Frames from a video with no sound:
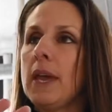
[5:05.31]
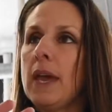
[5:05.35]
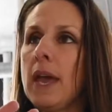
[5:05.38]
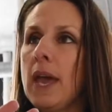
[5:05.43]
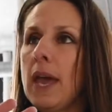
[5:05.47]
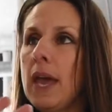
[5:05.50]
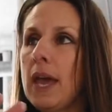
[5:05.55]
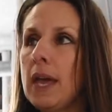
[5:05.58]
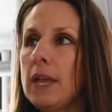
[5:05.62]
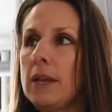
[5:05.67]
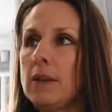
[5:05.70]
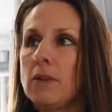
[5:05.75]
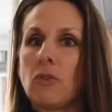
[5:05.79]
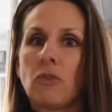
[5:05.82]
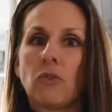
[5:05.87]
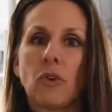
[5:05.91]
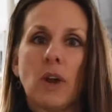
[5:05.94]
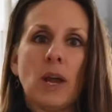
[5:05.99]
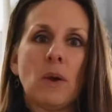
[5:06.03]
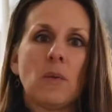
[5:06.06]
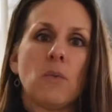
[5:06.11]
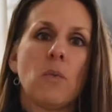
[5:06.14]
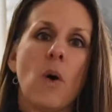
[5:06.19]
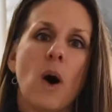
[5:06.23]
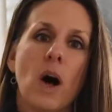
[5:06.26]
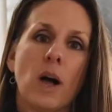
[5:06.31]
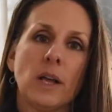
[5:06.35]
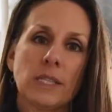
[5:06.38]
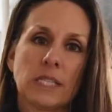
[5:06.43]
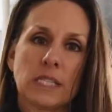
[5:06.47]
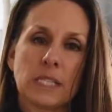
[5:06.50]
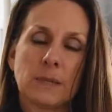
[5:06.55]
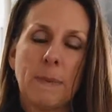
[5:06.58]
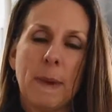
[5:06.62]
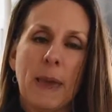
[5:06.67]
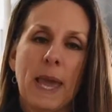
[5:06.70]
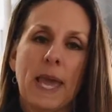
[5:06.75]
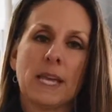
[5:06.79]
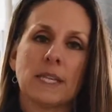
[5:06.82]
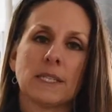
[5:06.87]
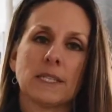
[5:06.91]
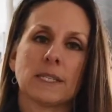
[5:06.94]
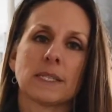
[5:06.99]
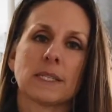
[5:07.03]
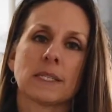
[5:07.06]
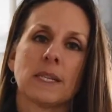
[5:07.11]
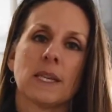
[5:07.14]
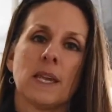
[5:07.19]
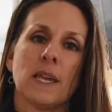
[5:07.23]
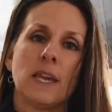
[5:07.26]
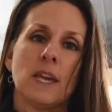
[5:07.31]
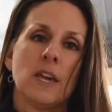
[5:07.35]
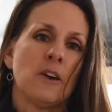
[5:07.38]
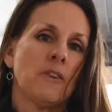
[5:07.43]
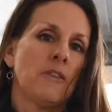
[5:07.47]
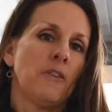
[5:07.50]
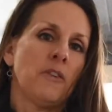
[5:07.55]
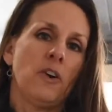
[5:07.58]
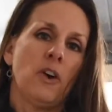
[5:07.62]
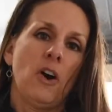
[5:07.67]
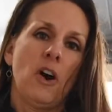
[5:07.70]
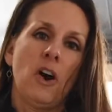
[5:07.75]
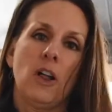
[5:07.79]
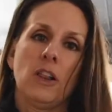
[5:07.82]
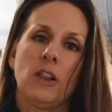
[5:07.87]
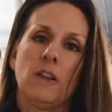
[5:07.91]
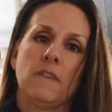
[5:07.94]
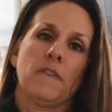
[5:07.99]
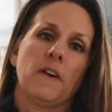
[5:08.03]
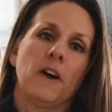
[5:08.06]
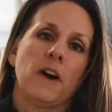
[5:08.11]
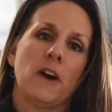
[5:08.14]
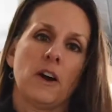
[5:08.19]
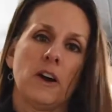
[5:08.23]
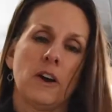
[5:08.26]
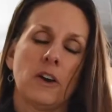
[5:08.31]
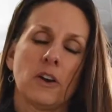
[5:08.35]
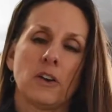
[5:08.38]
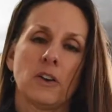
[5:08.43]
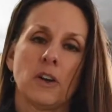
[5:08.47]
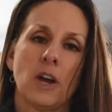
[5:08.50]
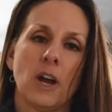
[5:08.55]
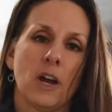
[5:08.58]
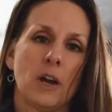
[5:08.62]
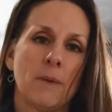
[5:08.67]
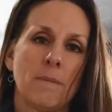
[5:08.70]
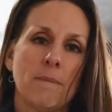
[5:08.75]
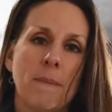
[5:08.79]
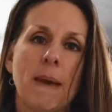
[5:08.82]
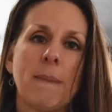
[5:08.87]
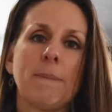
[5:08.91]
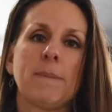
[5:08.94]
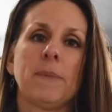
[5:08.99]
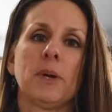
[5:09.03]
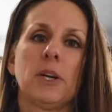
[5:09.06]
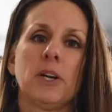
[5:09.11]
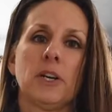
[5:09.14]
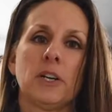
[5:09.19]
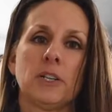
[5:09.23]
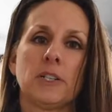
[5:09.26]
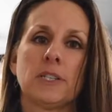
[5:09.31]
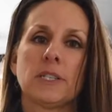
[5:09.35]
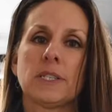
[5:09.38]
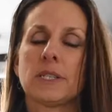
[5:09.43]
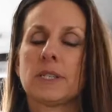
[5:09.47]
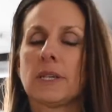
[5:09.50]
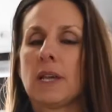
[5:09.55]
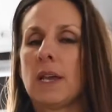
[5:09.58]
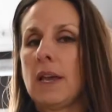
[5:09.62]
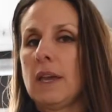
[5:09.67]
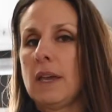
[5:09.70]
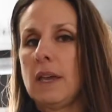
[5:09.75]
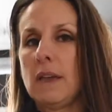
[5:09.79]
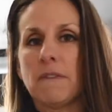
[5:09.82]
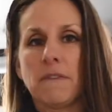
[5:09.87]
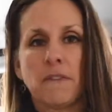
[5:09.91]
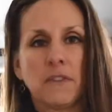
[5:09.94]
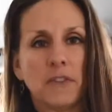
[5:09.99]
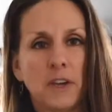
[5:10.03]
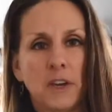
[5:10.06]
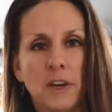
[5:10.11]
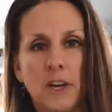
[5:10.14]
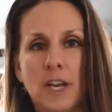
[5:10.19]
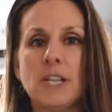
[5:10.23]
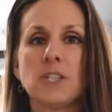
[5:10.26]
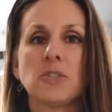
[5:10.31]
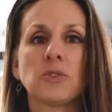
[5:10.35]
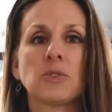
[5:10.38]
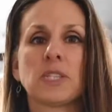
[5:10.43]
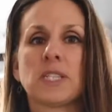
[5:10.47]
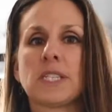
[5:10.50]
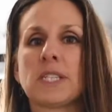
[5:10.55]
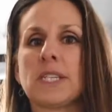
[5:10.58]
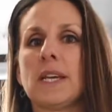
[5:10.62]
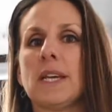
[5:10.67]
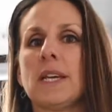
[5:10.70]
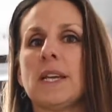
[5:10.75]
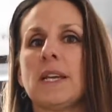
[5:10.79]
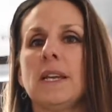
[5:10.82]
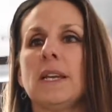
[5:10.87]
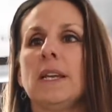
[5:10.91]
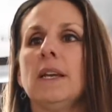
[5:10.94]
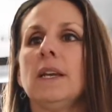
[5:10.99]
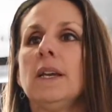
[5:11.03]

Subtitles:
and great wall space for all of our members, if they're interested,